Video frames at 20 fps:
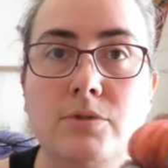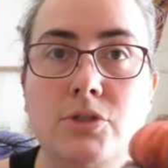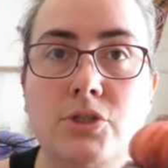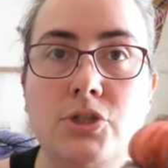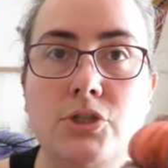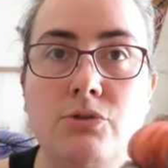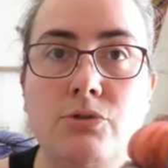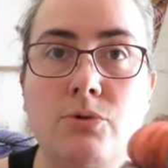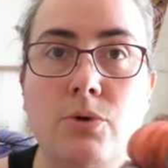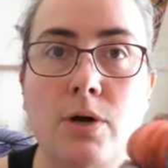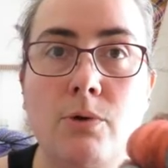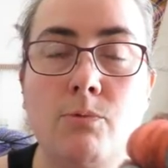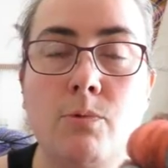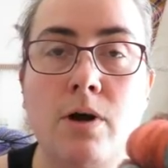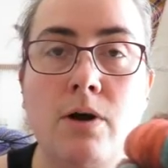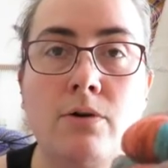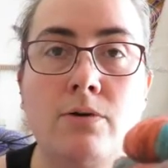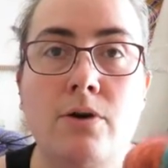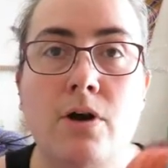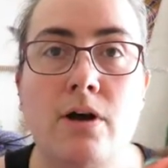do quite
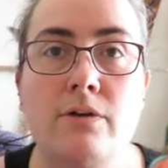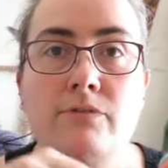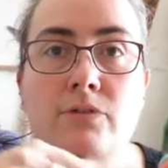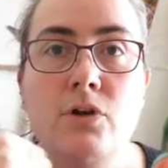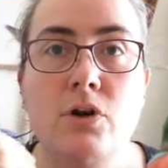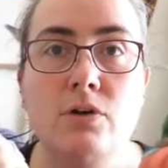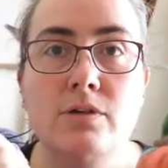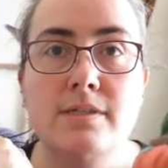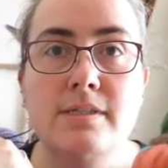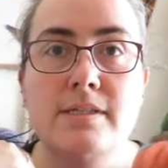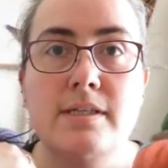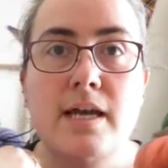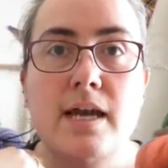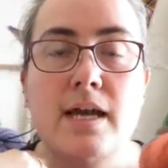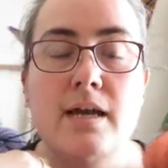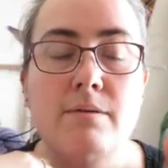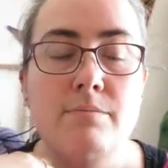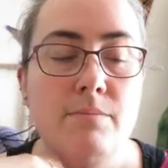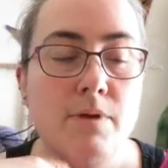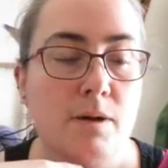well. I've got
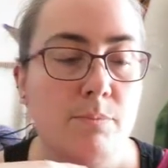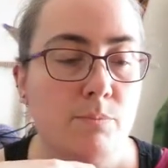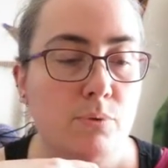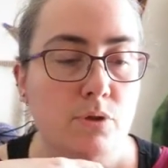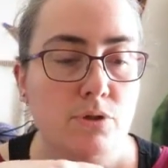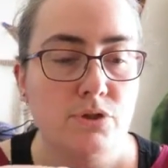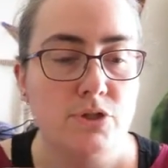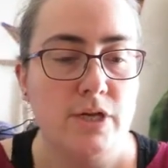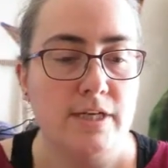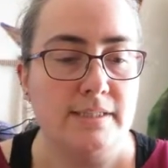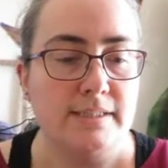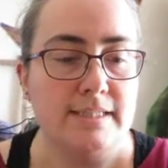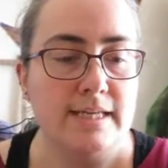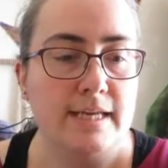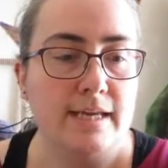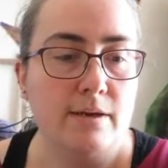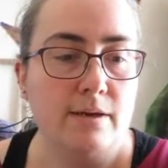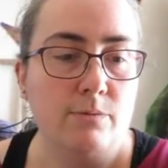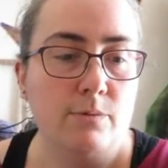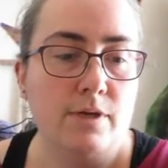a project
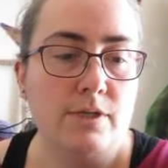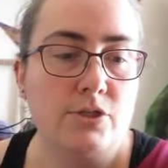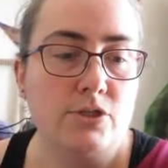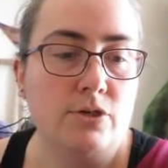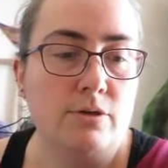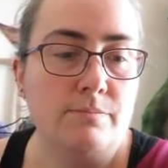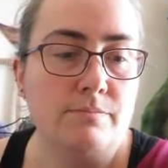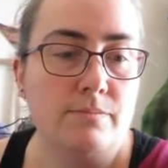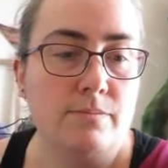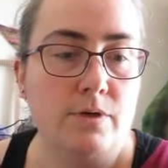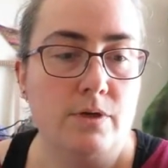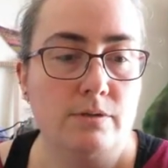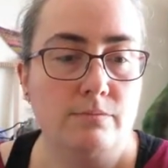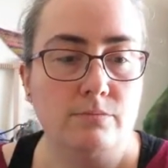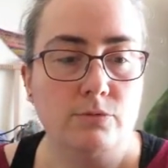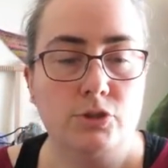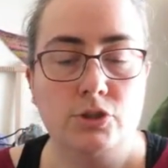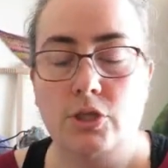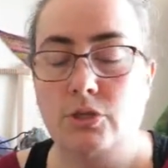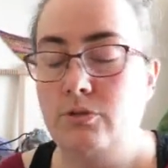here which I'll
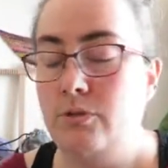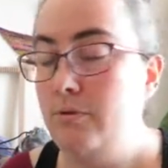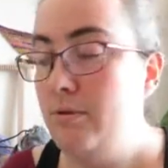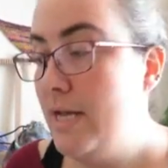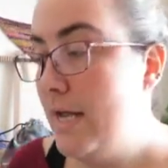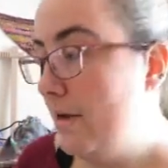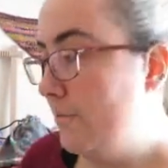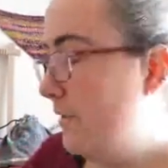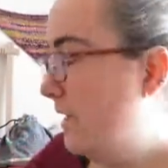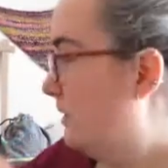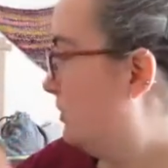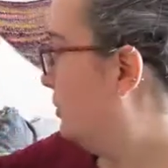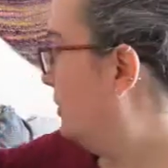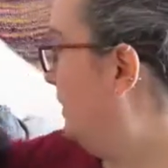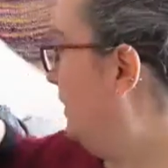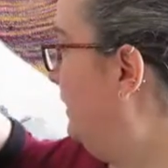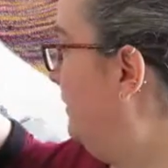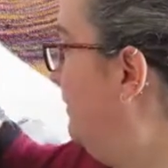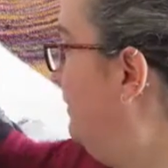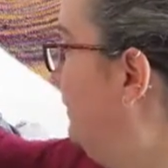show you now.
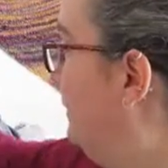Actually,